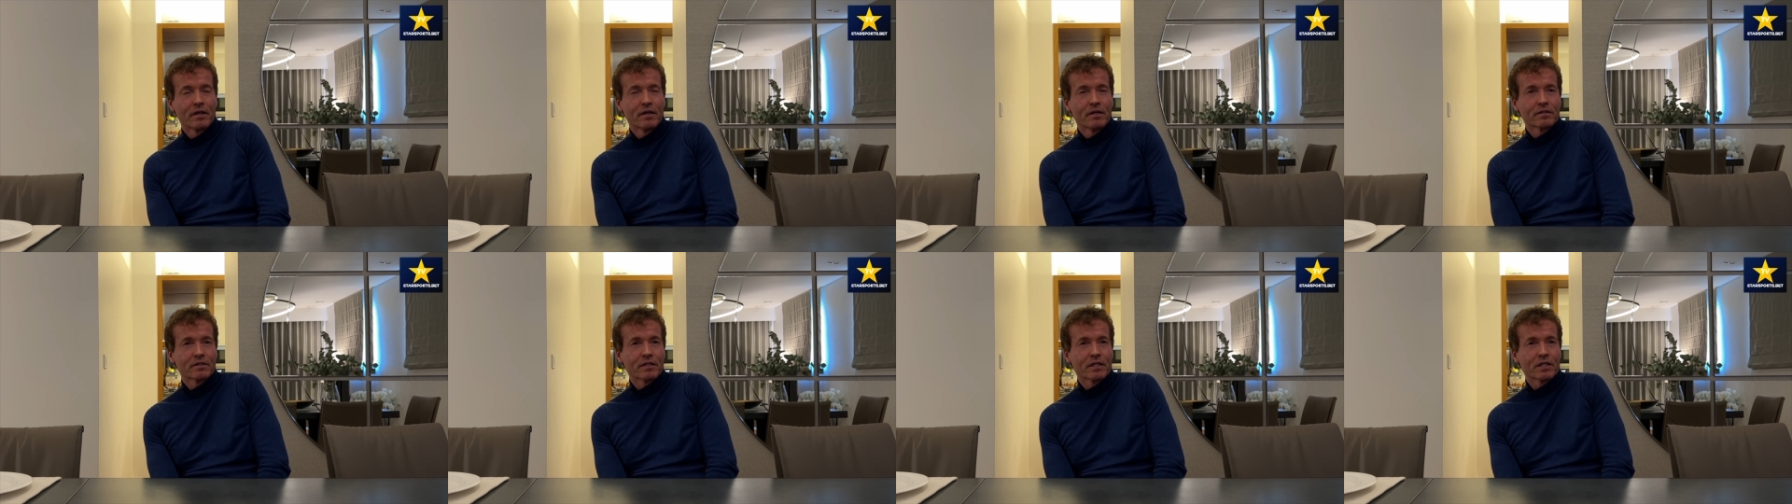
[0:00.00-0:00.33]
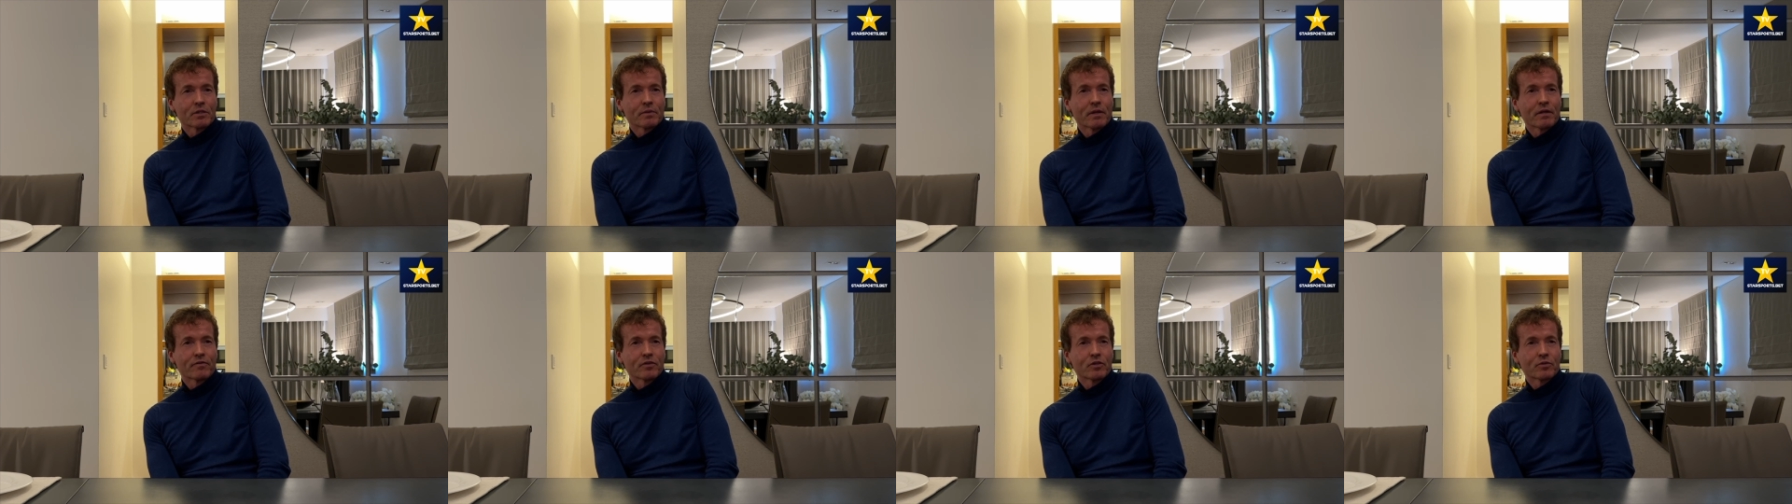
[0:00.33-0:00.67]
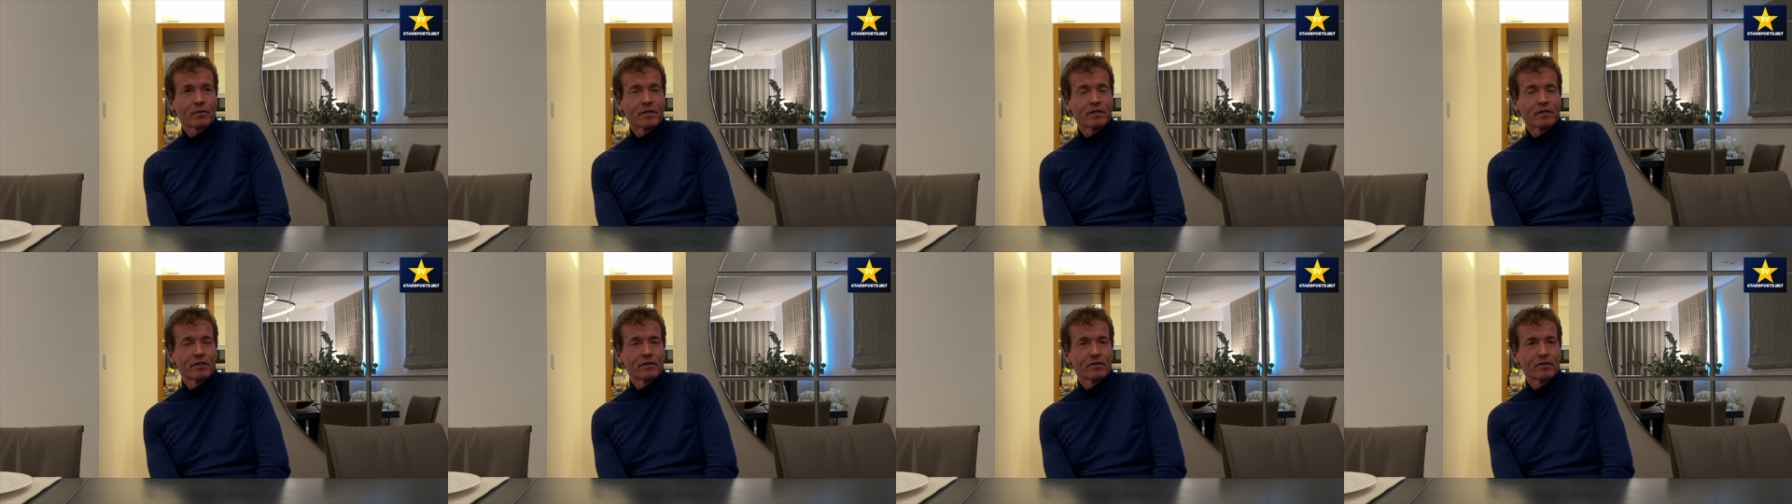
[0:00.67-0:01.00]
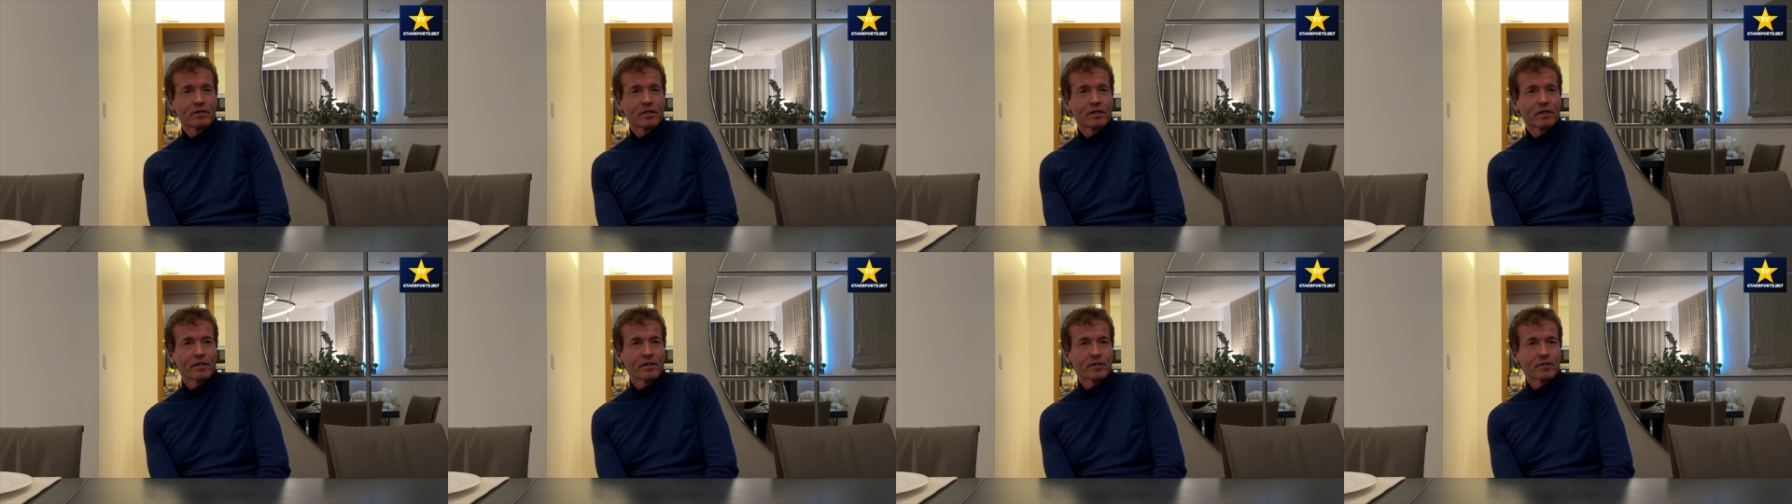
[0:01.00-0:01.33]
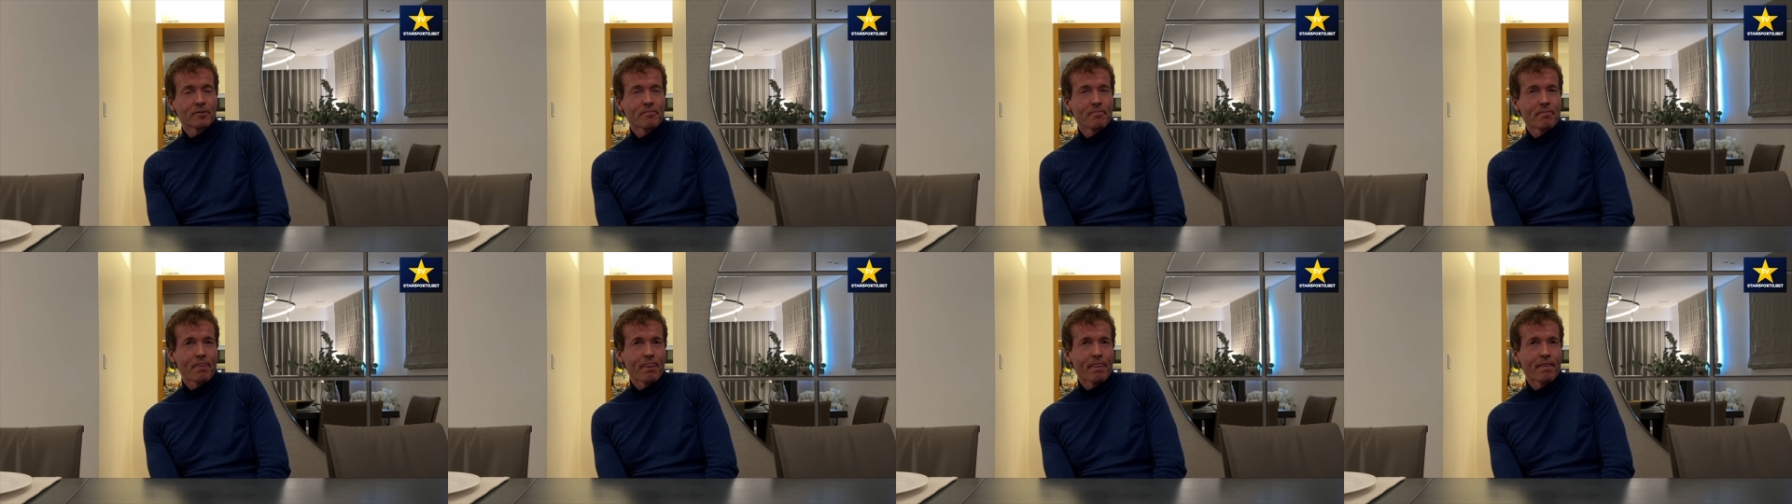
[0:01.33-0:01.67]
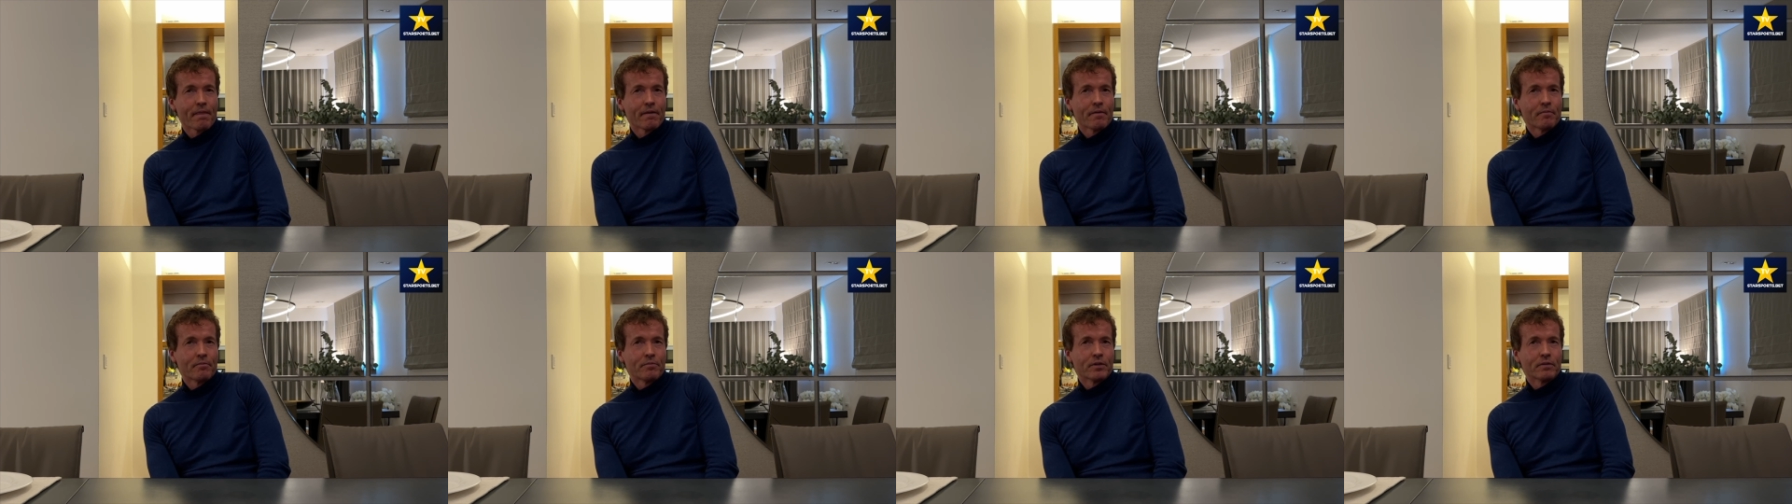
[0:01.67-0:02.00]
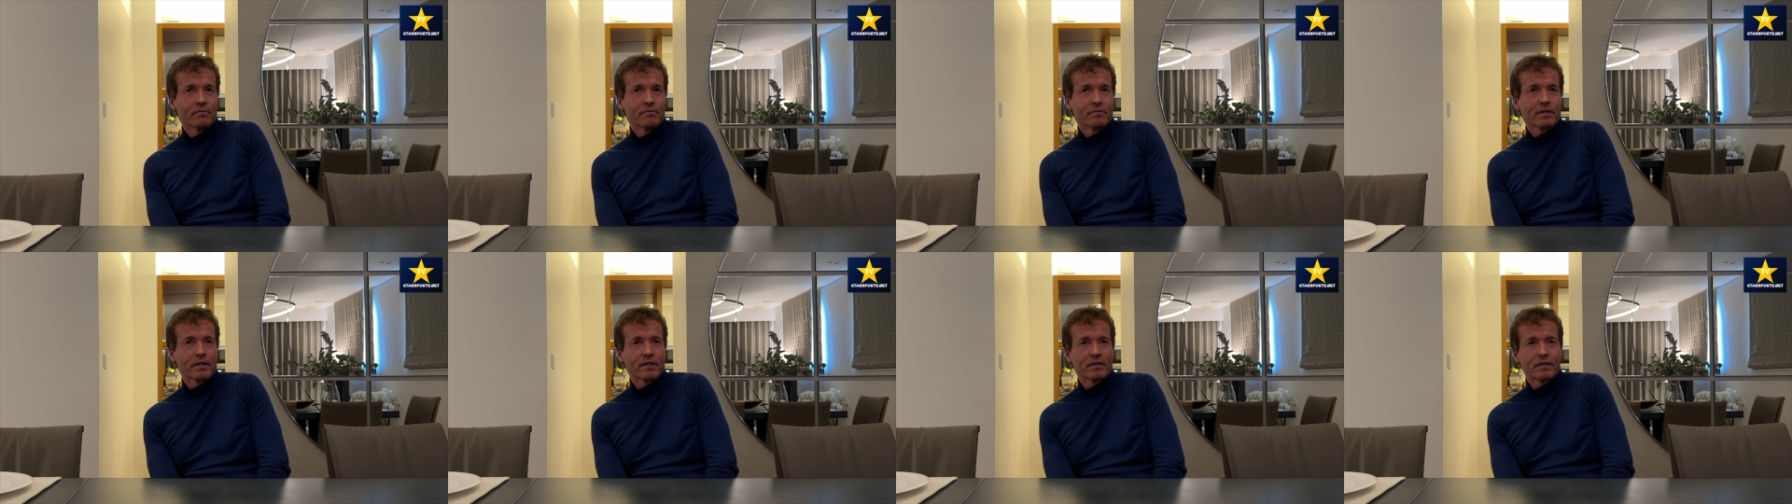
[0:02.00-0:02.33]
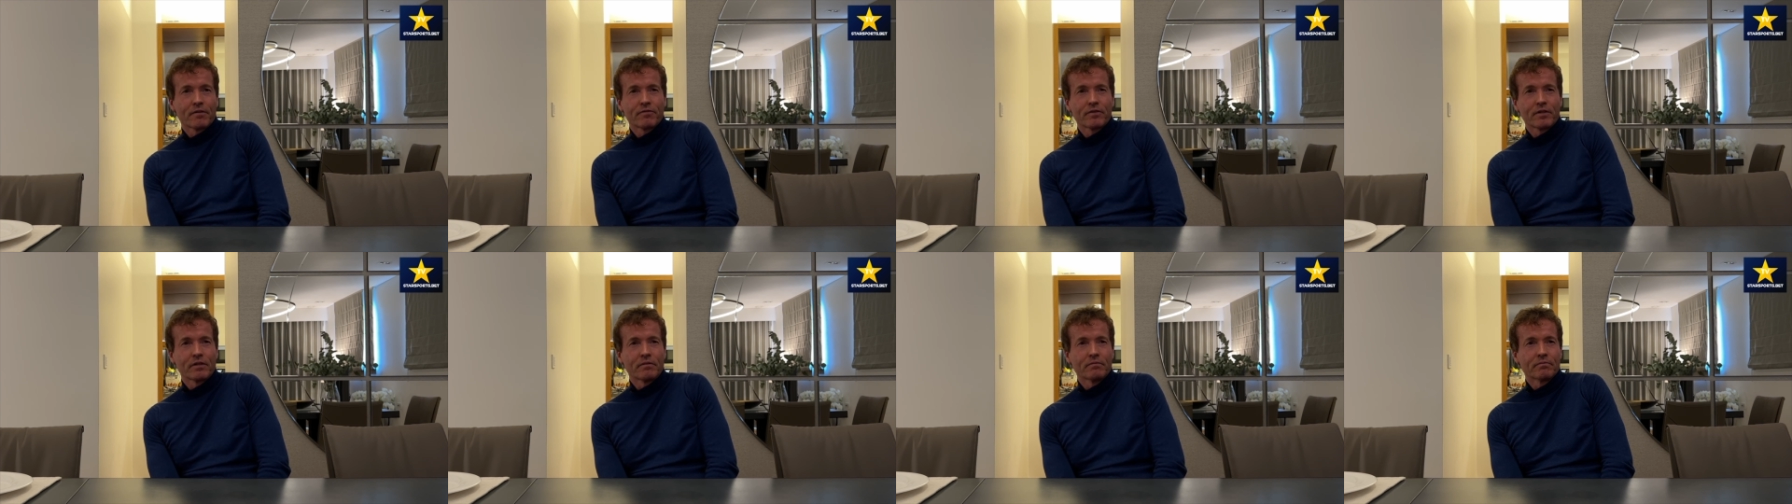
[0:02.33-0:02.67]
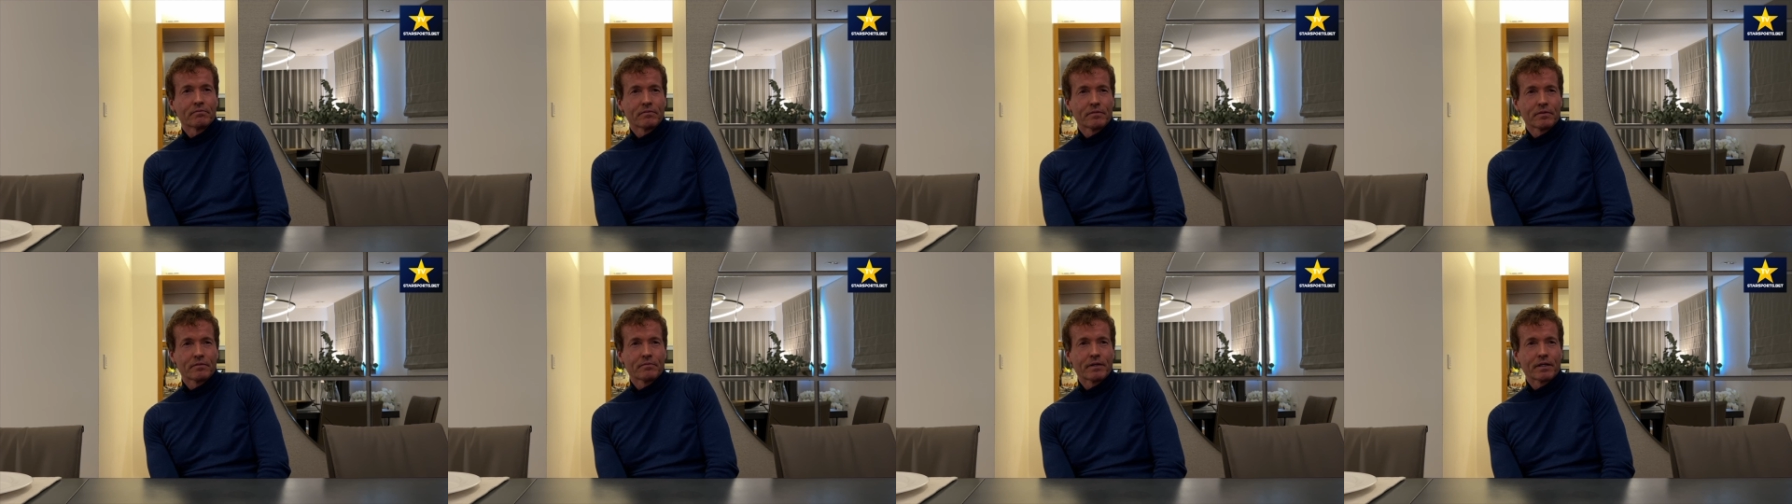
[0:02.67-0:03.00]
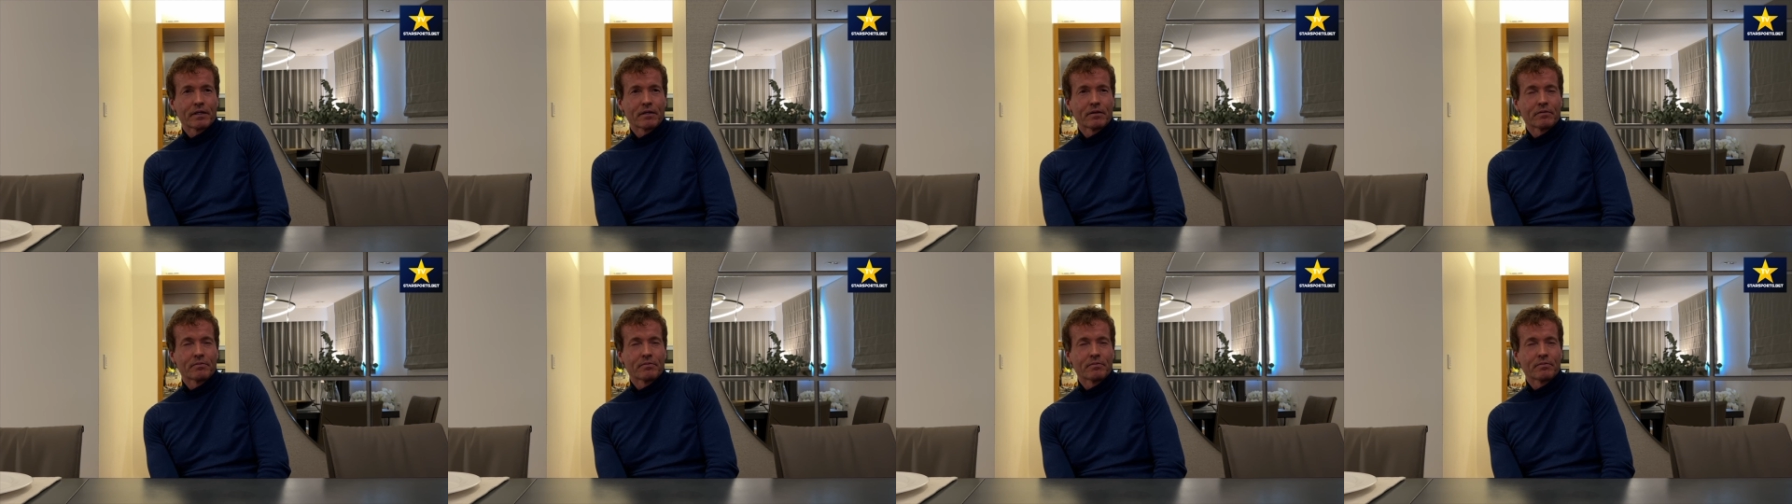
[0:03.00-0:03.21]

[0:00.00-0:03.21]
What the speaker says: sent away for 20 odd years. But yeah, definitely it made a